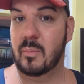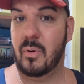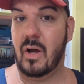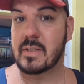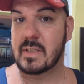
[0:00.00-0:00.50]

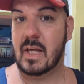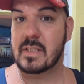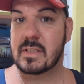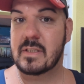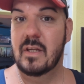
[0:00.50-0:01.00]

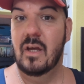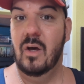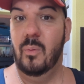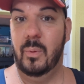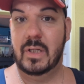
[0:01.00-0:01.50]
process,
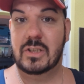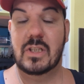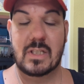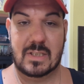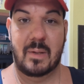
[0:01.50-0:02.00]
which
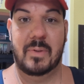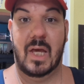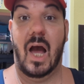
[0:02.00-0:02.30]
is something